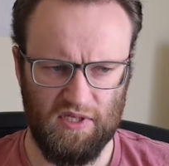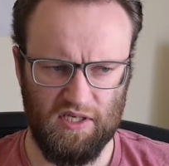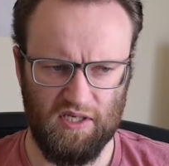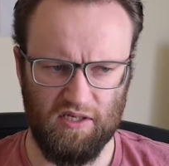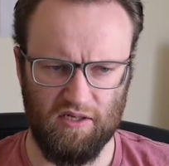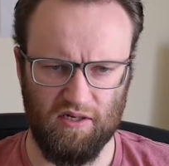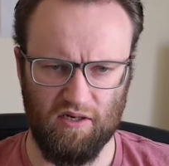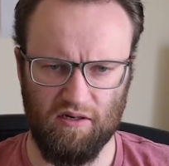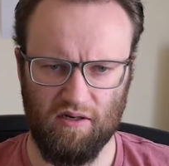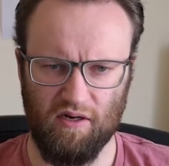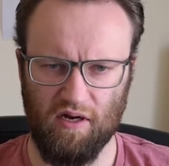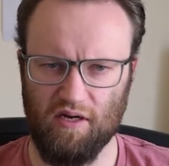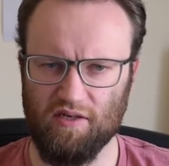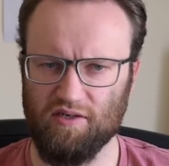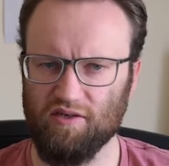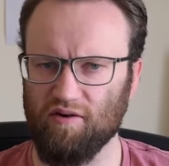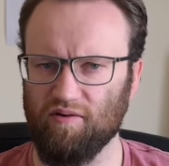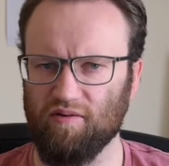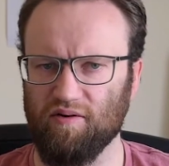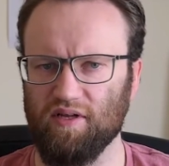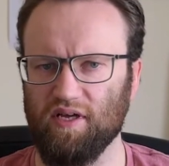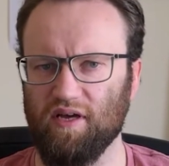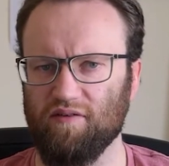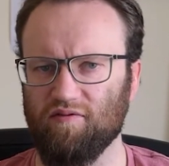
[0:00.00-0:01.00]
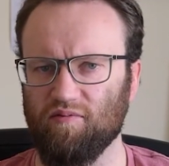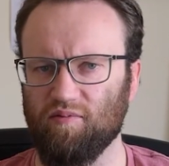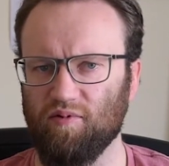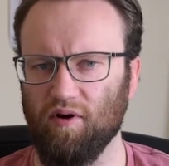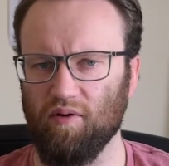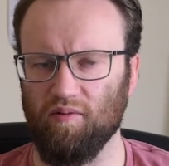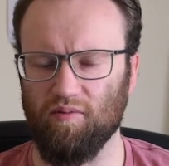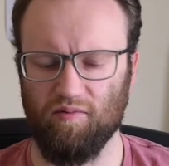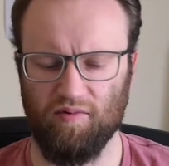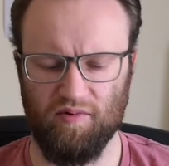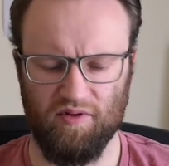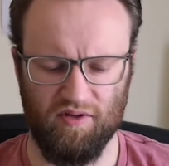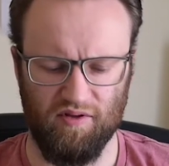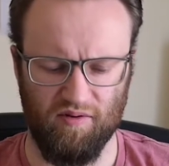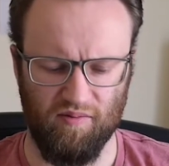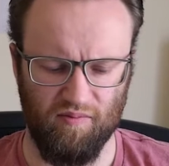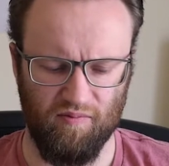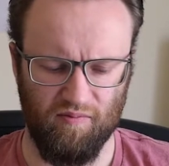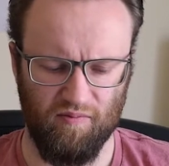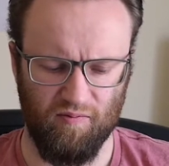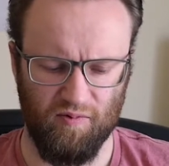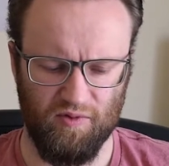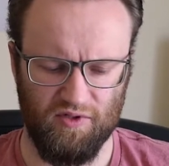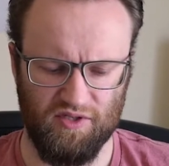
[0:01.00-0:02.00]
you know, I don't really have a problem with
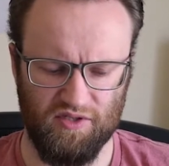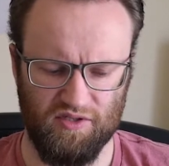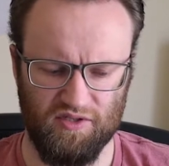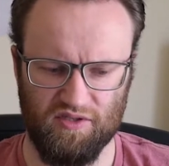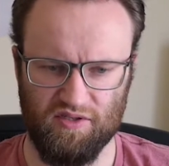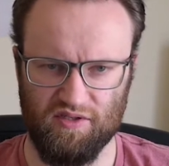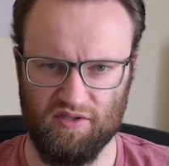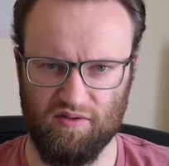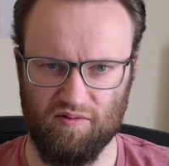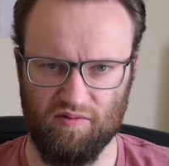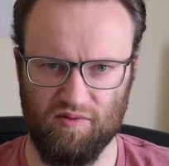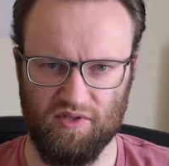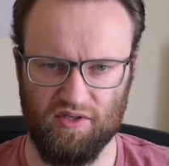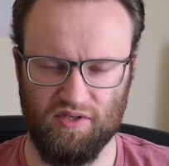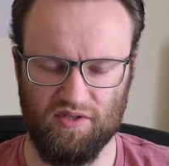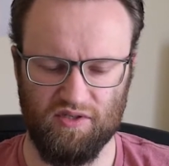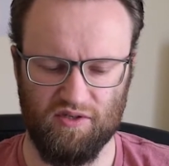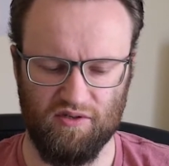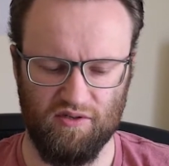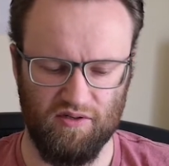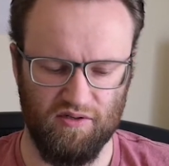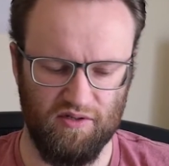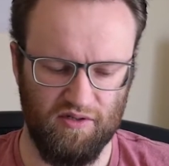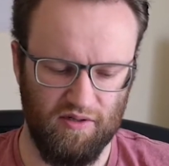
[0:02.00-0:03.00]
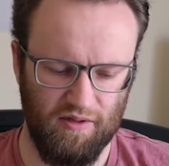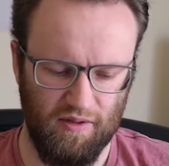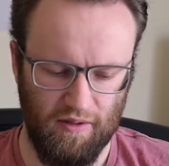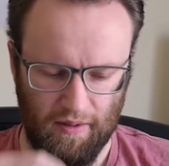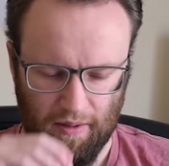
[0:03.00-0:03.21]
them, which is good.